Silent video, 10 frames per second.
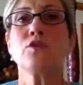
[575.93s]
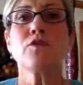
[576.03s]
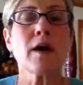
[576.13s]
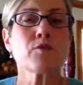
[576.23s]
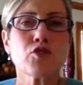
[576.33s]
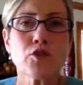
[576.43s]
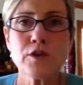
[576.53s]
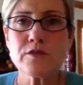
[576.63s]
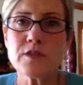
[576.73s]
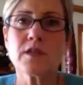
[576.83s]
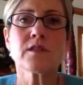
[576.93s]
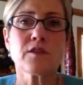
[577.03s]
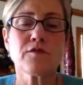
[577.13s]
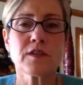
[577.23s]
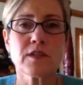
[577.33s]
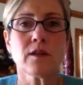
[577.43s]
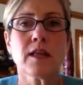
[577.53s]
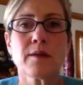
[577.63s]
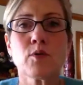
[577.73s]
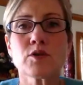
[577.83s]
I'm sure you've seen Zinfandel
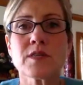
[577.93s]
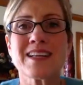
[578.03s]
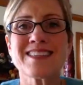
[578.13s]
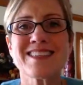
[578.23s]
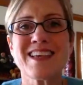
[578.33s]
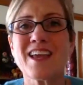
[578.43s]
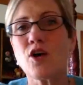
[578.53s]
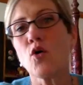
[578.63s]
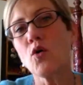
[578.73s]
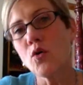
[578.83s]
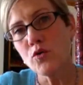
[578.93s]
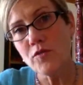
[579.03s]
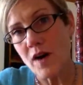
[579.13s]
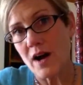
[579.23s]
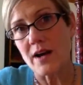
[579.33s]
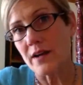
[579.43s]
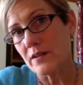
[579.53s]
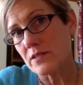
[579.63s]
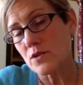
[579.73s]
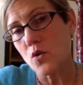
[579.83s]
labels that say old
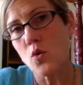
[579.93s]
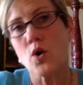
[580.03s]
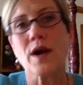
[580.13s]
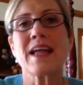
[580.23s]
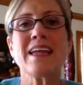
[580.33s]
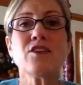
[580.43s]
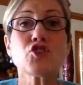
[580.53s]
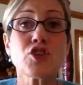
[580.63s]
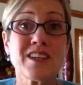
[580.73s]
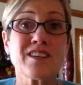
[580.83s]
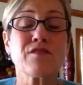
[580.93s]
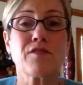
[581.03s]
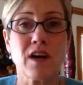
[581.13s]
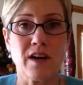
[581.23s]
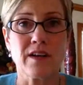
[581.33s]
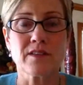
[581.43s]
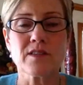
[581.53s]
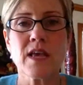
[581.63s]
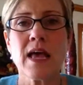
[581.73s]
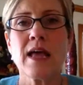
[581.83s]
vines or ancient
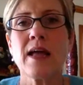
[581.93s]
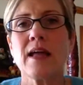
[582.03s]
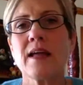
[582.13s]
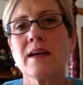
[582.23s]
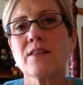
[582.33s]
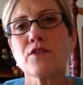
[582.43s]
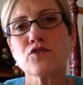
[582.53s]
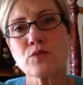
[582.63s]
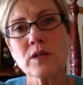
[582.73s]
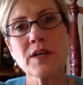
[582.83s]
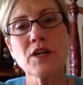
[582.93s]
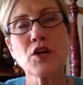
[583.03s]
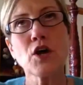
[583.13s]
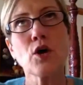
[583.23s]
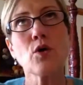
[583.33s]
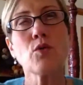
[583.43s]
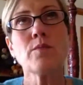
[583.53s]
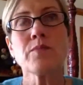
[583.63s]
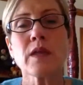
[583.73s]
vines, and there's really no